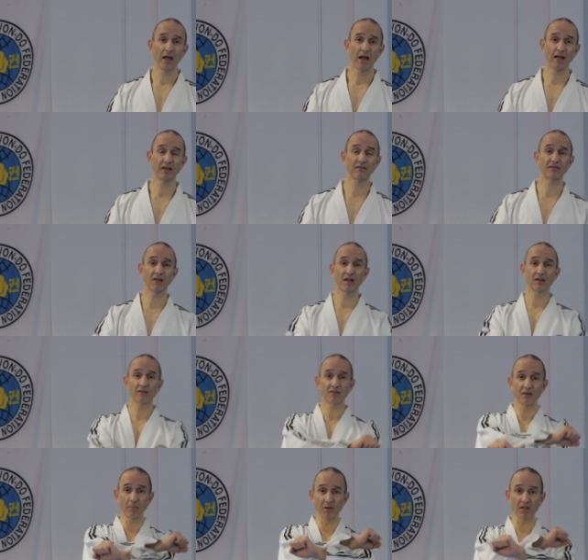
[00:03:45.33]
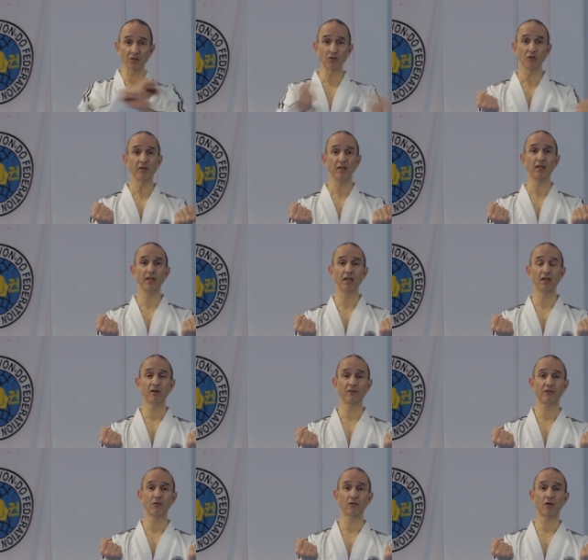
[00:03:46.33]
And it's done similar to the
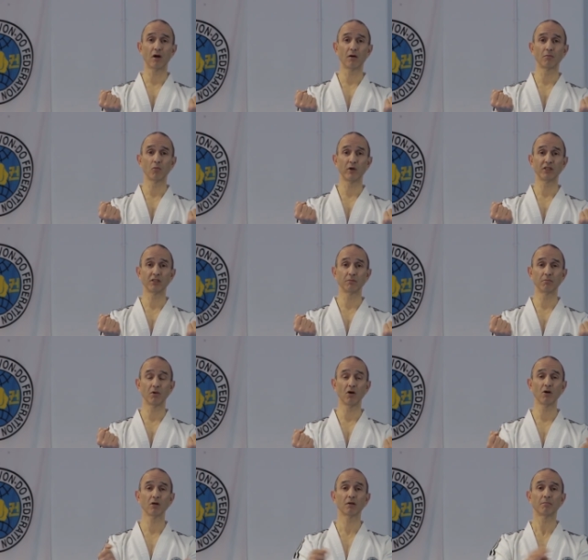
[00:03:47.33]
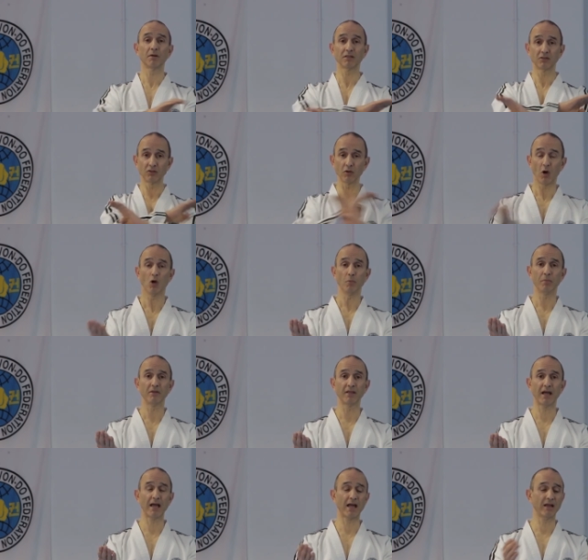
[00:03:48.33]
inner forearm wedging block, but you
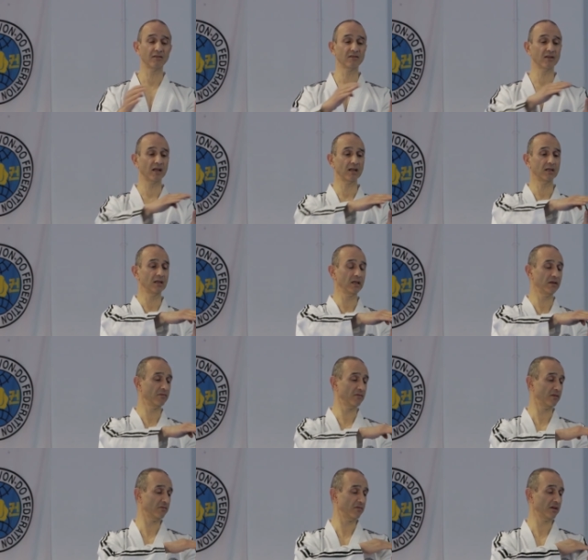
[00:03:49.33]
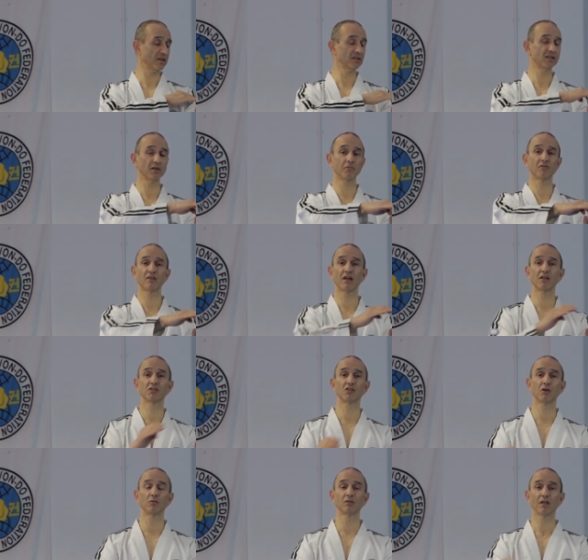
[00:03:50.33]
open the hands and leave the fingertips at
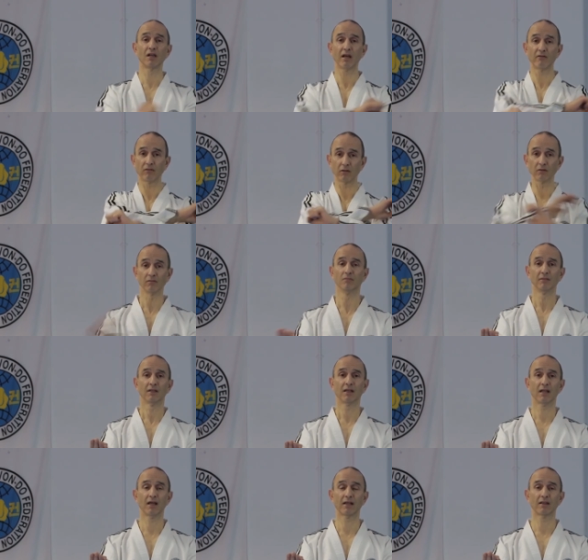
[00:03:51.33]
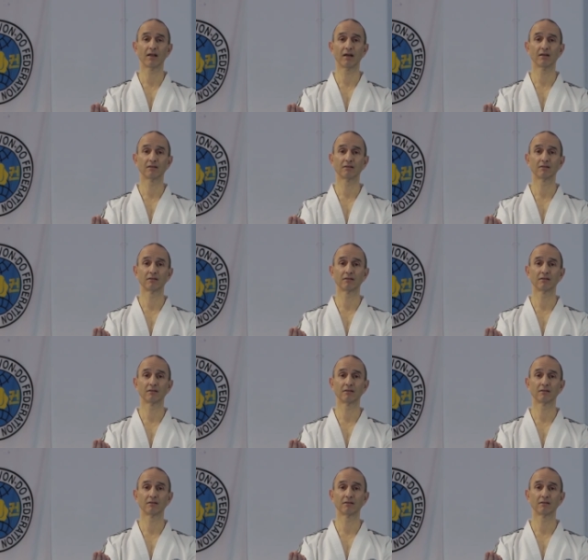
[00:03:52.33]
shoulder level, like that.